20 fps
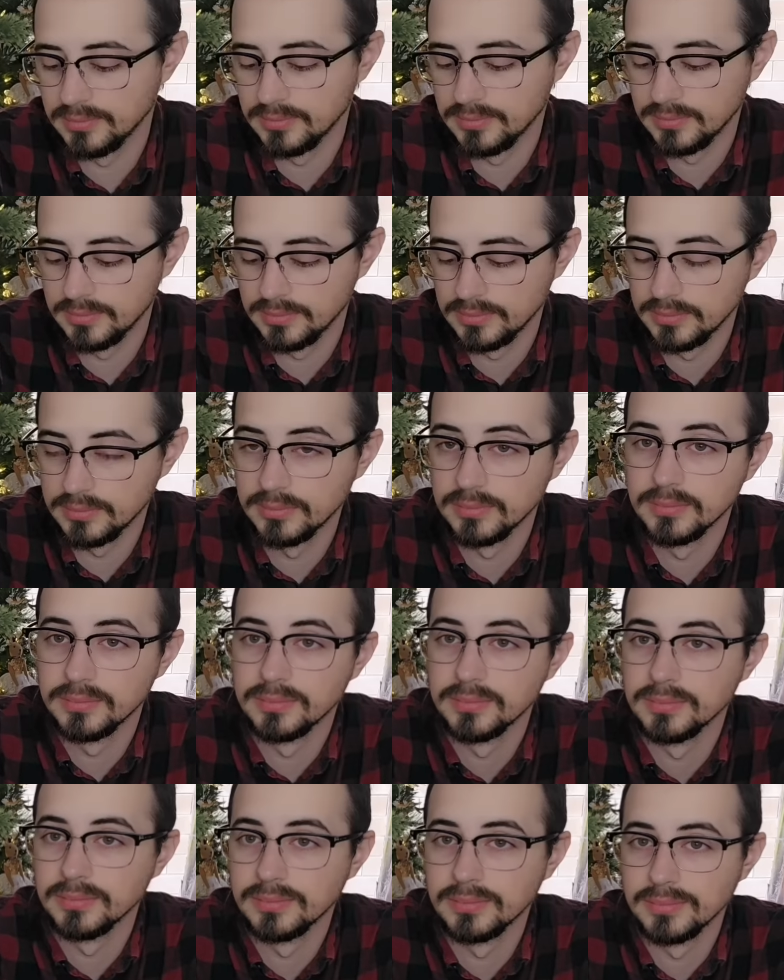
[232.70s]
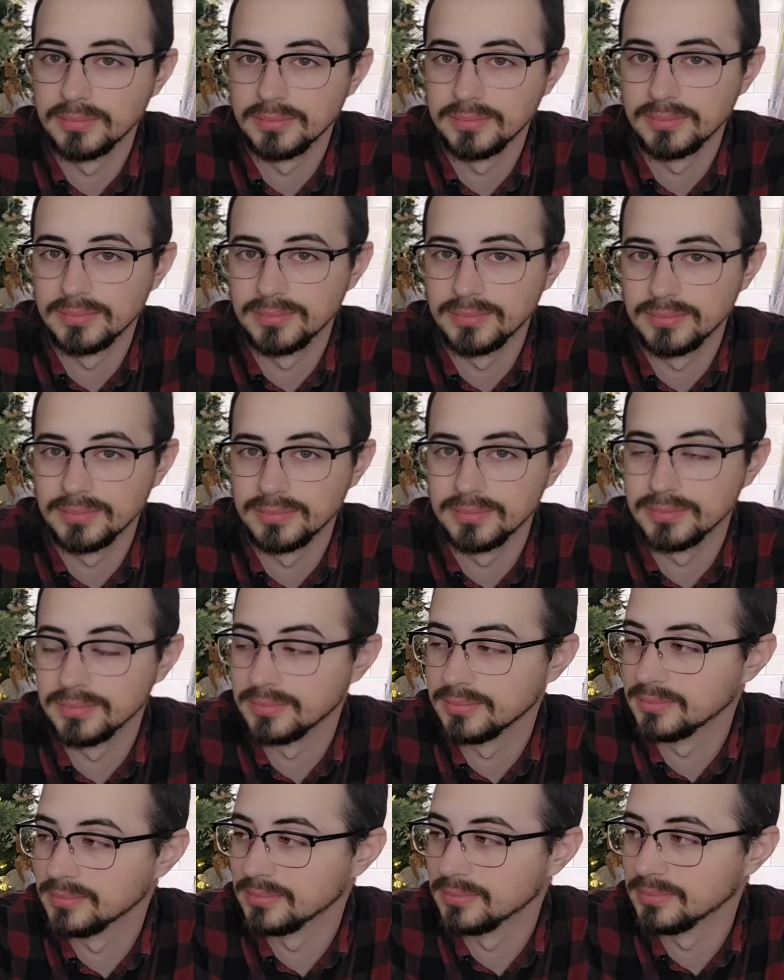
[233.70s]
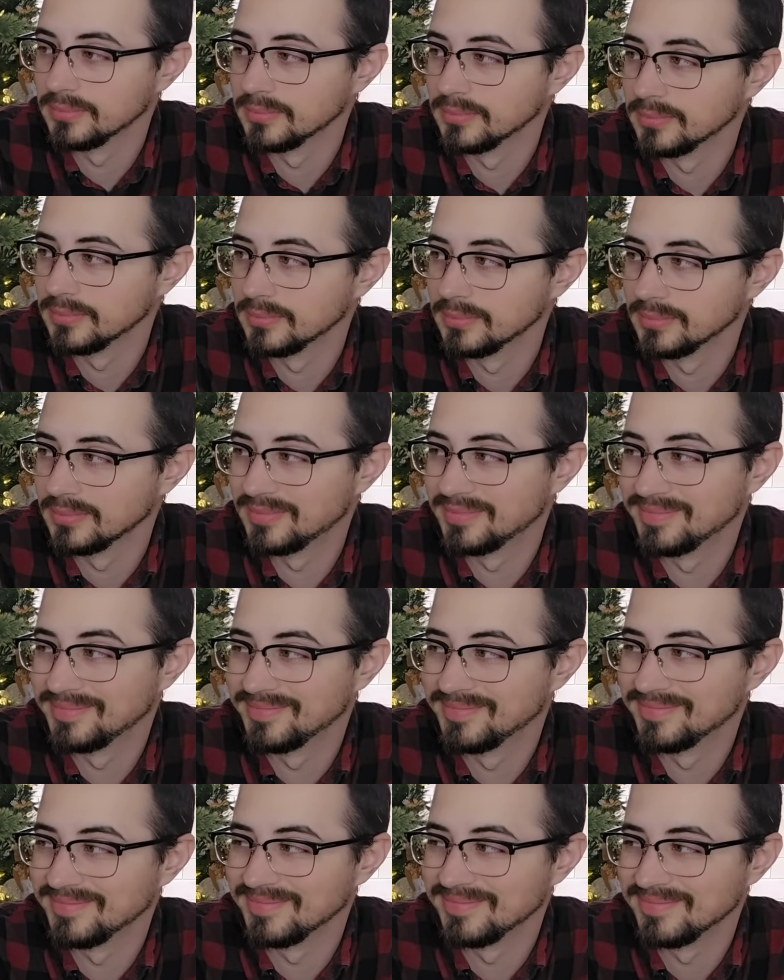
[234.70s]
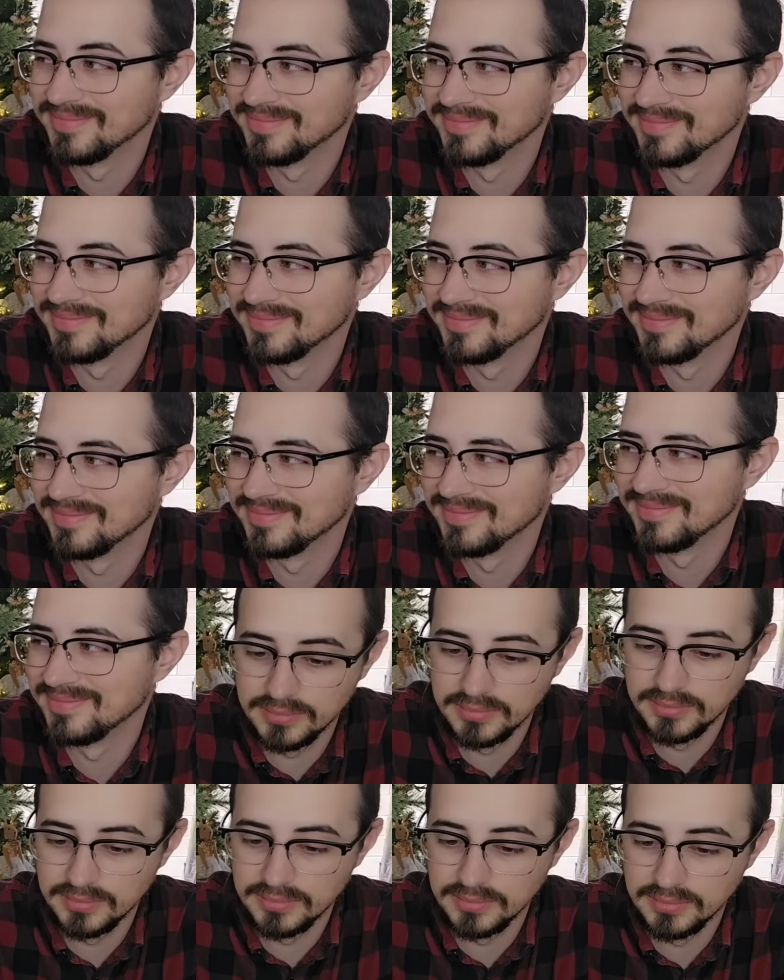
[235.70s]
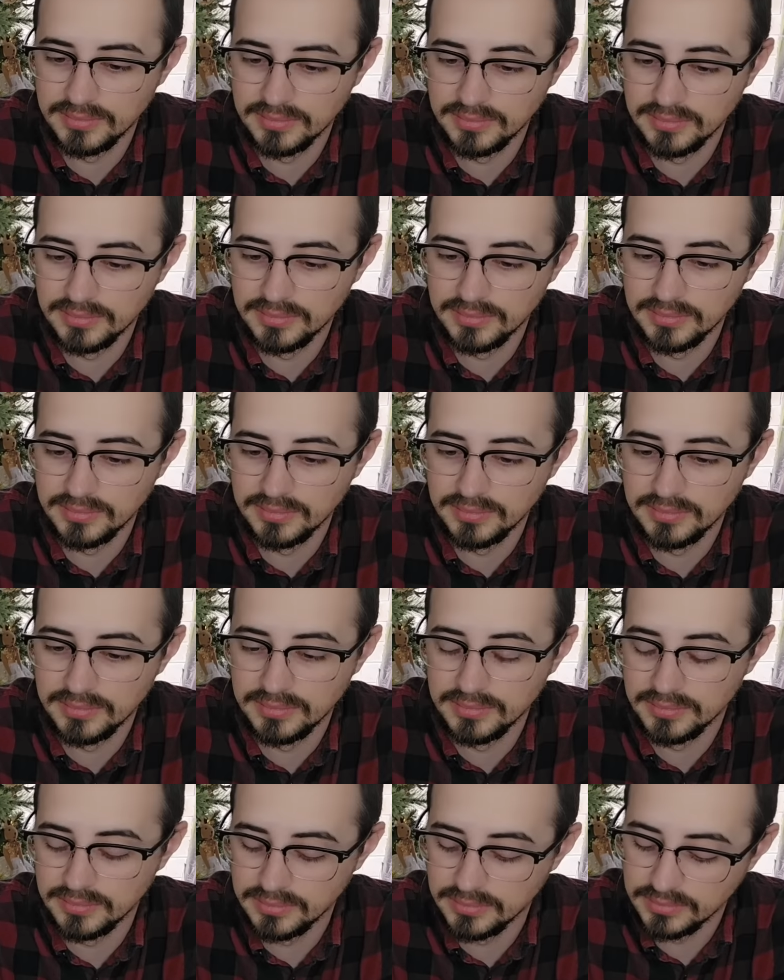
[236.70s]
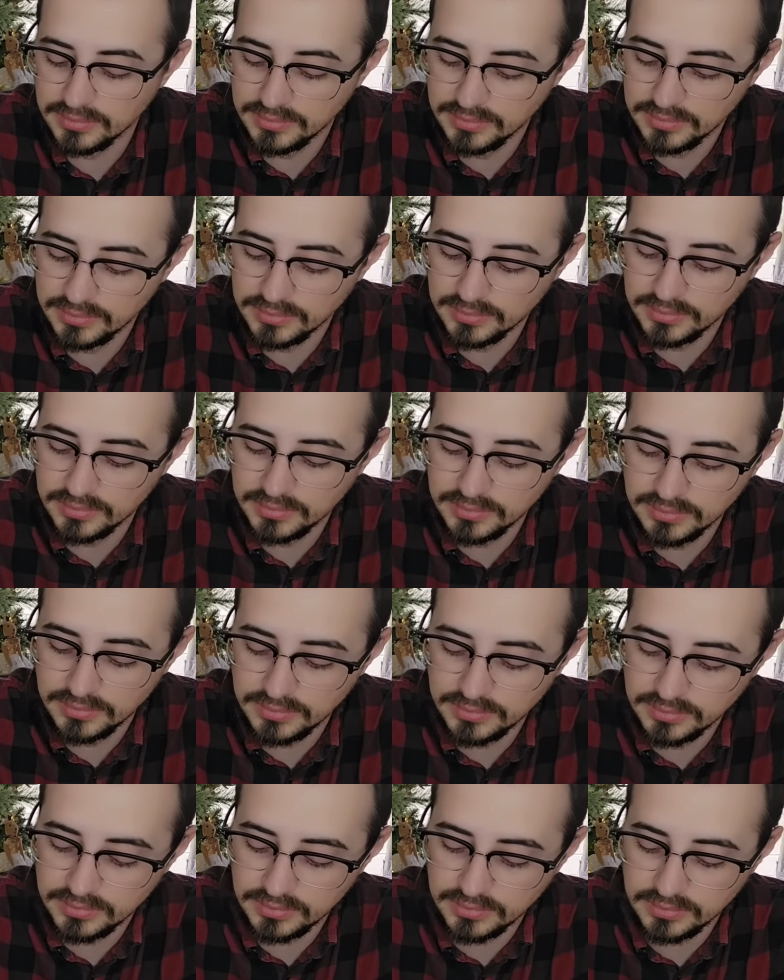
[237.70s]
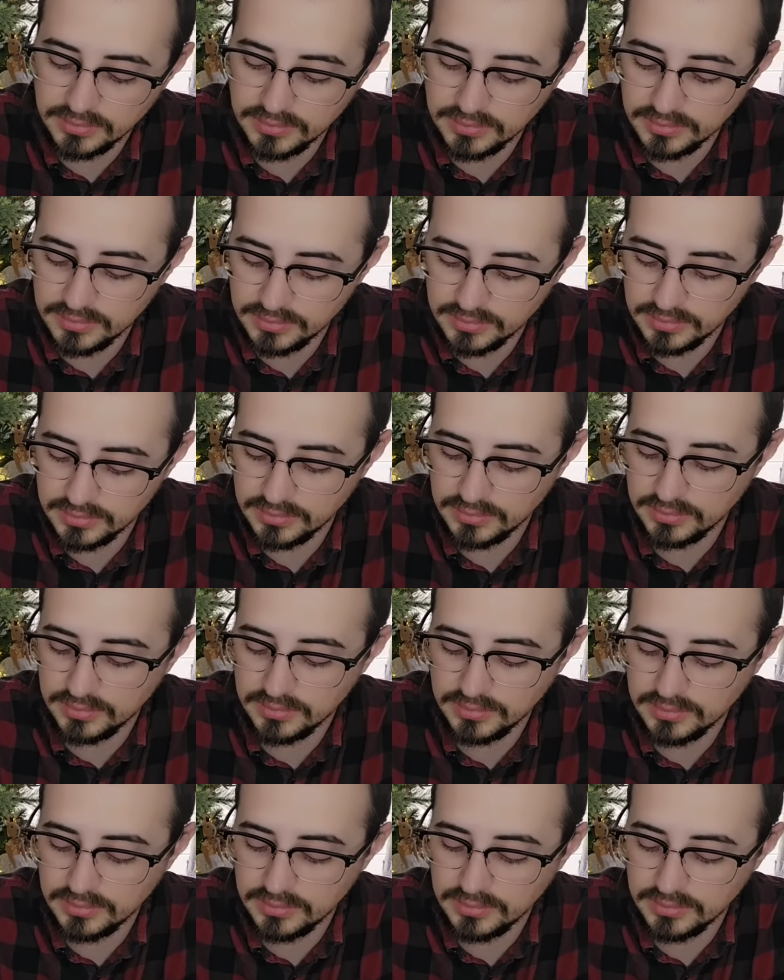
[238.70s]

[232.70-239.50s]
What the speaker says: [no speech]